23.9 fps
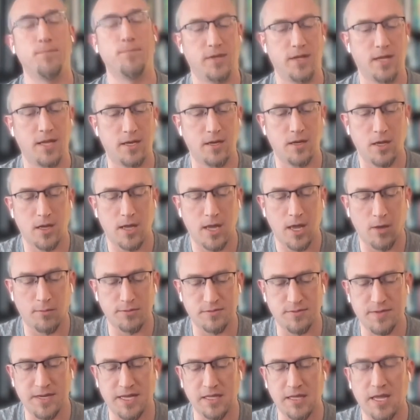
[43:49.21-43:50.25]
it helps
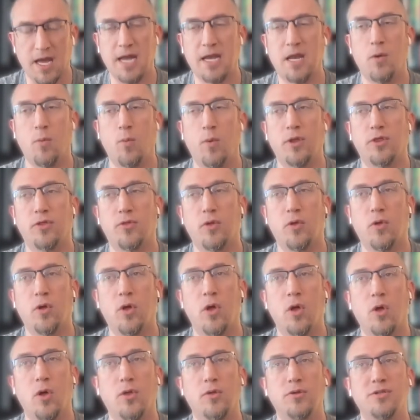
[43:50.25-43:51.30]
me align it with
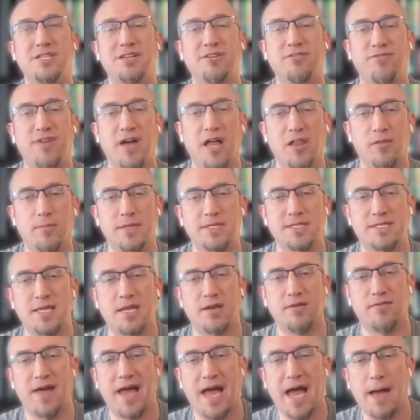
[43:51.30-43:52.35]
developments that
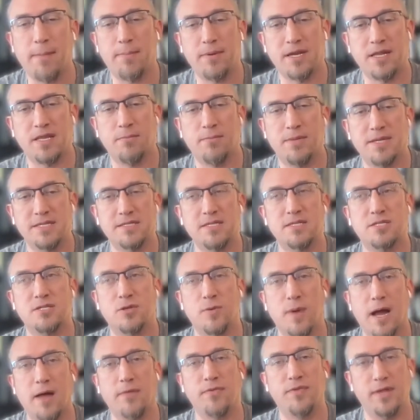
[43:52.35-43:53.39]
have happened in the business
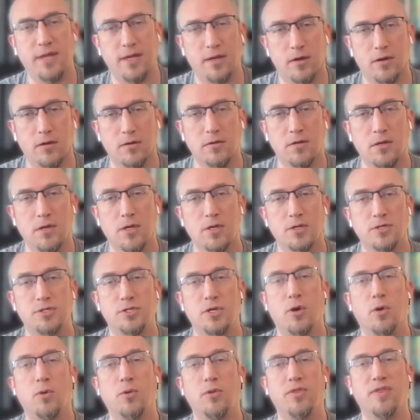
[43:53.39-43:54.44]
throughout the year.
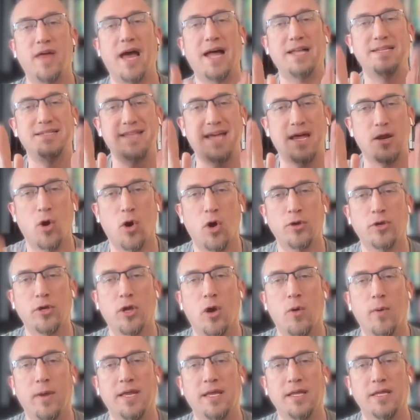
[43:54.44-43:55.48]
So that's that
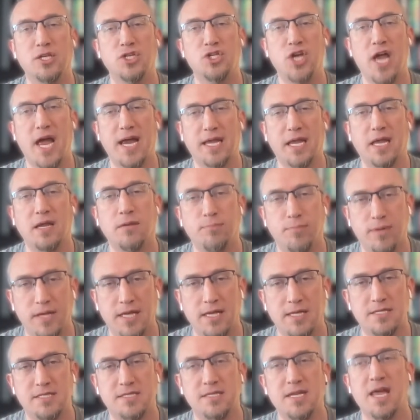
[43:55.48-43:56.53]
ongoing check in
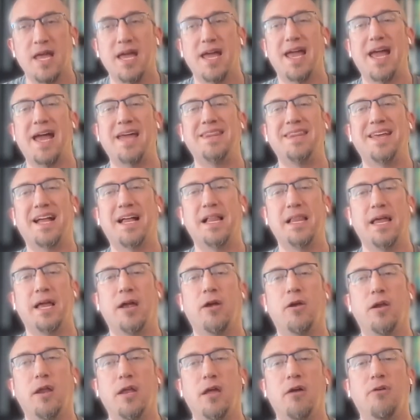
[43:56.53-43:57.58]
piece and the
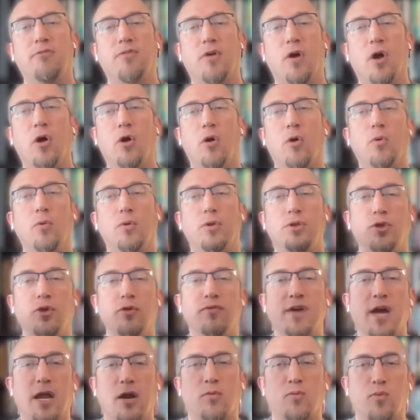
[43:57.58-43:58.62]
clarity of, oh, you've
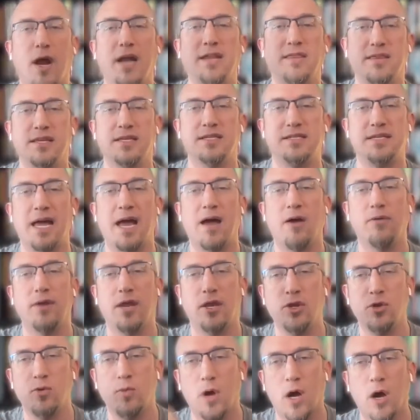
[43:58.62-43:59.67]
got to write this down
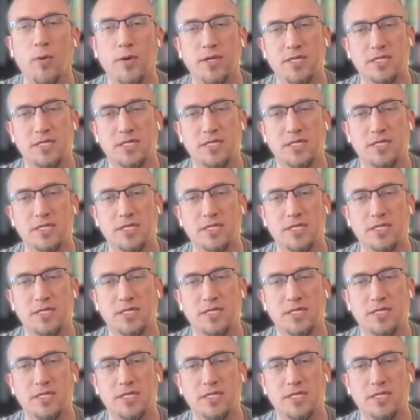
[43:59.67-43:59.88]
and you owe it